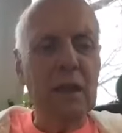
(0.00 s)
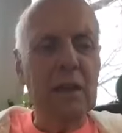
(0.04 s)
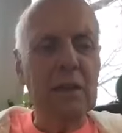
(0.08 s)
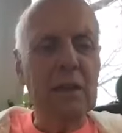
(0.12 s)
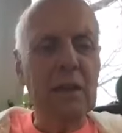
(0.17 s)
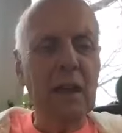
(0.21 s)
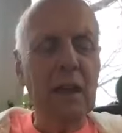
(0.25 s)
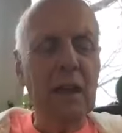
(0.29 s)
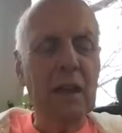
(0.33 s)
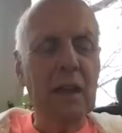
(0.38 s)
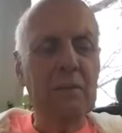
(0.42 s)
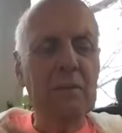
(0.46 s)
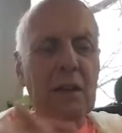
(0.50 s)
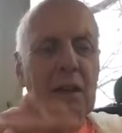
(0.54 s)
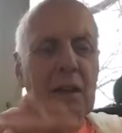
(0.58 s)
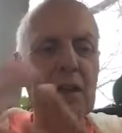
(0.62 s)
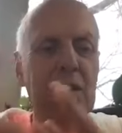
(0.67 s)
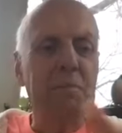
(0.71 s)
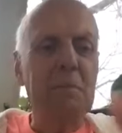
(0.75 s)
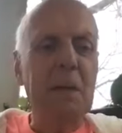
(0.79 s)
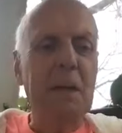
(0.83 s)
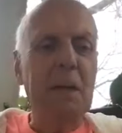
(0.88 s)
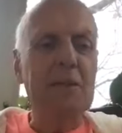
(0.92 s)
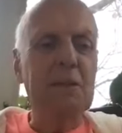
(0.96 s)
And I tell them they
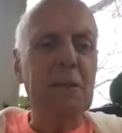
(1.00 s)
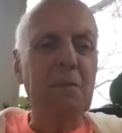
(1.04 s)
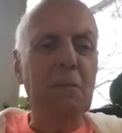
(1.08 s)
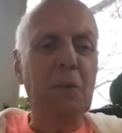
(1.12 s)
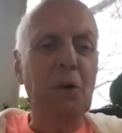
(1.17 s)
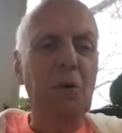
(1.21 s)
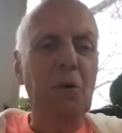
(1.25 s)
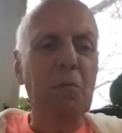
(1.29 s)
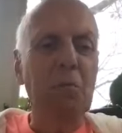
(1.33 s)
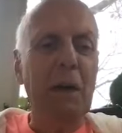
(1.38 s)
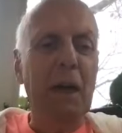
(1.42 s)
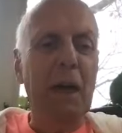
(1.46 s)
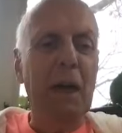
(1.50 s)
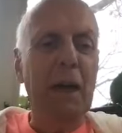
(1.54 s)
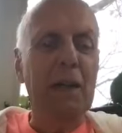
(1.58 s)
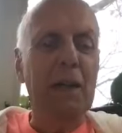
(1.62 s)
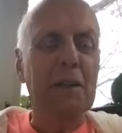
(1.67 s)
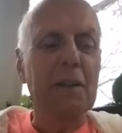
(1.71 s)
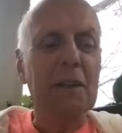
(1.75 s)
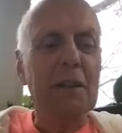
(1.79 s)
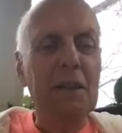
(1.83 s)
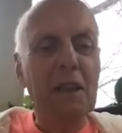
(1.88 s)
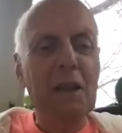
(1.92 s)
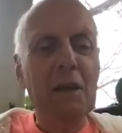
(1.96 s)
expect some old
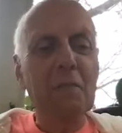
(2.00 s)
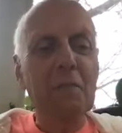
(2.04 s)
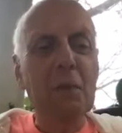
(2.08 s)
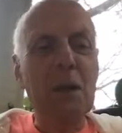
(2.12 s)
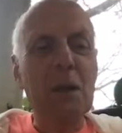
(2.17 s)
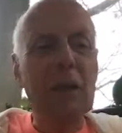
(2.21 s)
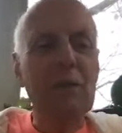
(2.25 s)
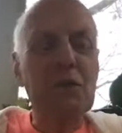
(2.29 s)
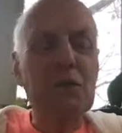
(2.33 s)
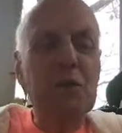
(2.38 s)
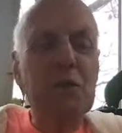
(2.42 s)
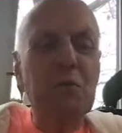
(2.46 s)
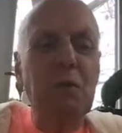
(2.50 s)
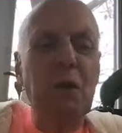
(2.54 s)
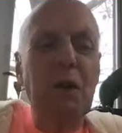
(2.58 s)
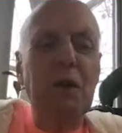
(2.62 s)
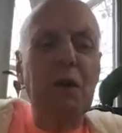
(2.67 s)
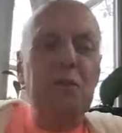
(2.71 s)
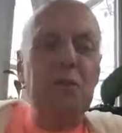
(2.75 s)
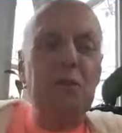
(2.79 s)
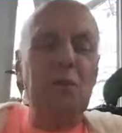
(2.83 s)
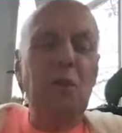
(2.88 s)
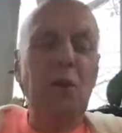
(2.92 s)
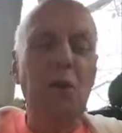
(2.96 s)
man. But I was
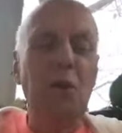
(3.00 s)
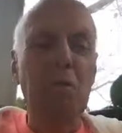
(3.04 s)
12 years